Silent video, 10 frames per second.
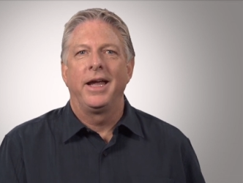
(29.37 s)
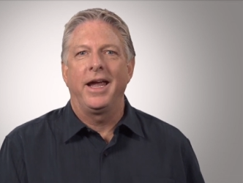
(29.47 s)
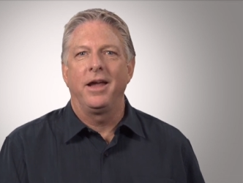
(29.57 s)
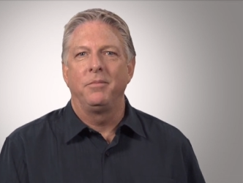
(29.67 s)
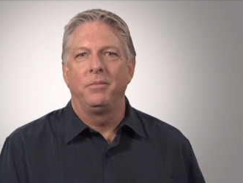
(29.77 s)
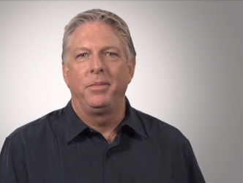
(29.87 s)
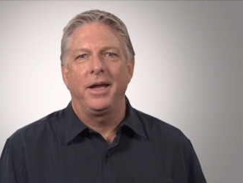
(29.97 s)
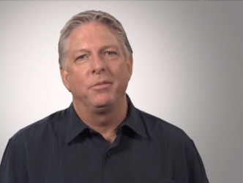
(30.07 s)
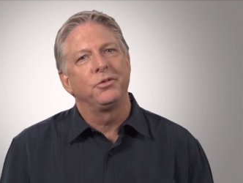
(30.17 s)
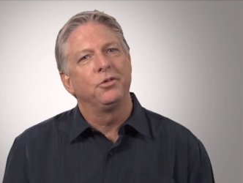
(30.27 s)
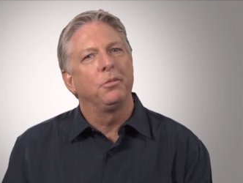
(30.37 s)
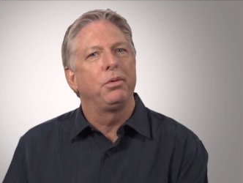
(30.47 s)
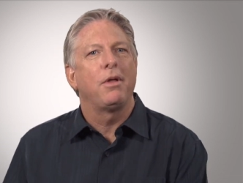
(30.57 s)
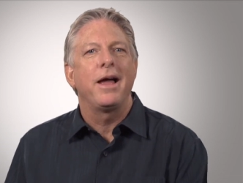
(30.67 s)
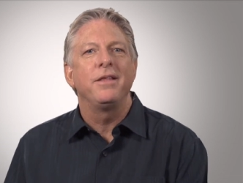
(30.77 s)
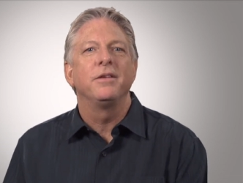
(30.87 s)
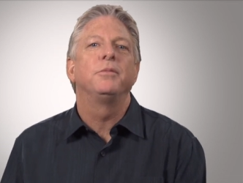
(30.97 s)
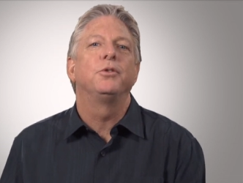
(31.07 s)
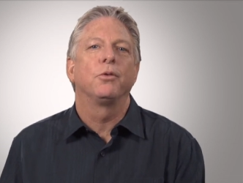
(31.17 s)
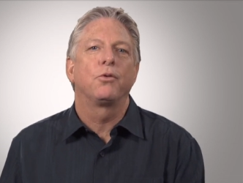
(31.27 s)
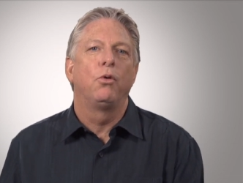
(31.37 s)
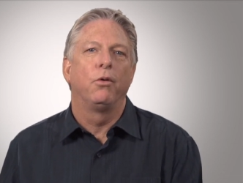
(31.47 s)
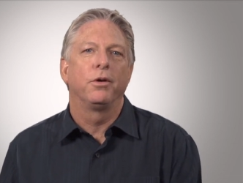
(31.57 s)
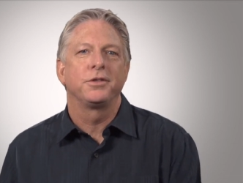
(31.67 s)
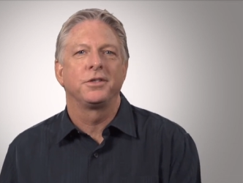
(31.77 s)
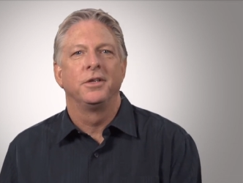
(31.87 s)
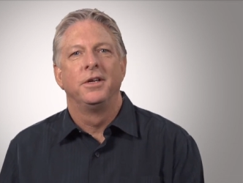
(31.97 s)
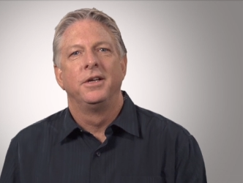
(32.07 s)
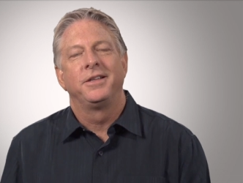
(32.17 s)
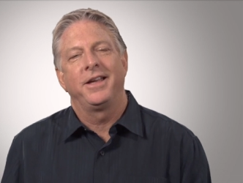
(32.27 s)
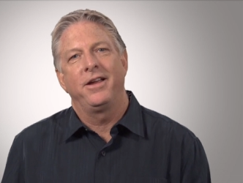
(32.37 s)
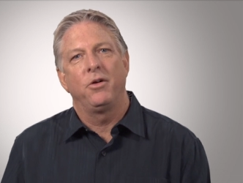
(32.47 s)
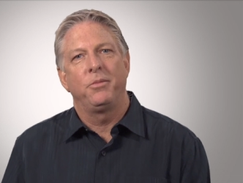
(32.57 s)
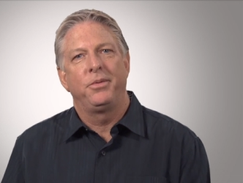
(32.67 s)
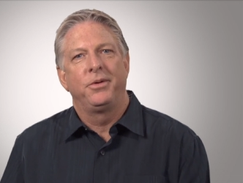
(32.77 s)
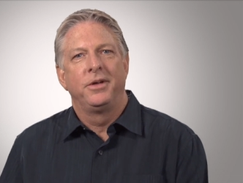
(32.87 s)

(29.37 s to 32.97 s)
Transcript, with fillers: and be able to apply them to a course to help